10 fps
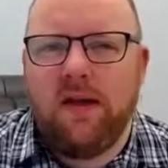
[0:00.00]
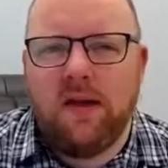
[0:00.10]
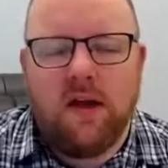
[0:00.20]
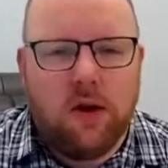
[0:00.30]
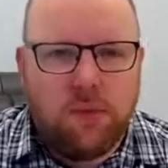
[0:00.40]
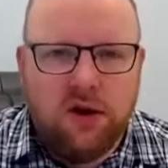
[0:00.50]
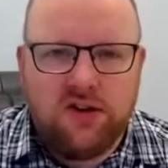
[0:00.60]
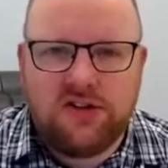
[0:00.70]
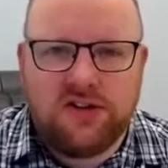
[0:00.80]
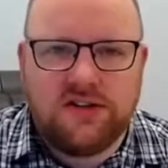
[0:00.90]

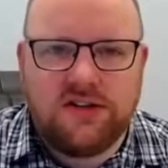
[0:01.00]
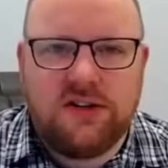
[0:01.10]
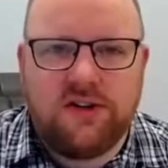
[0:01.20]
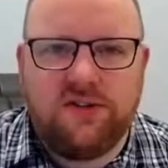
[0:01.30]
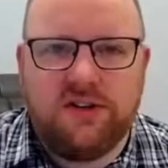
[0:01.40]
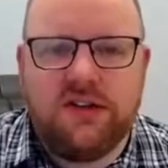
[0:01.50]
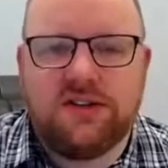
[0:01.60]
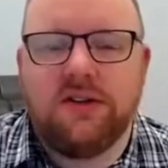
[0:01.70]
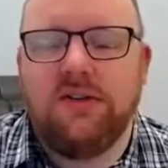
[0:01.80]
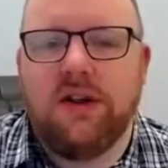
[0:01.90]
Apologise if you need
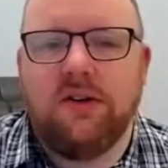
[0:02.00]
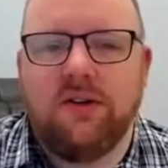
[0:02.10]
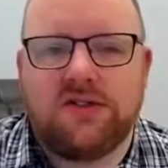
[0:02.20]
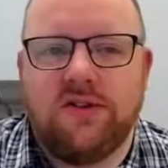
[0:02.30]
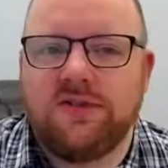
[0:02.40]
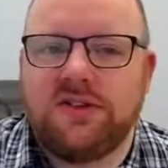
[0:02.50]
to, that your services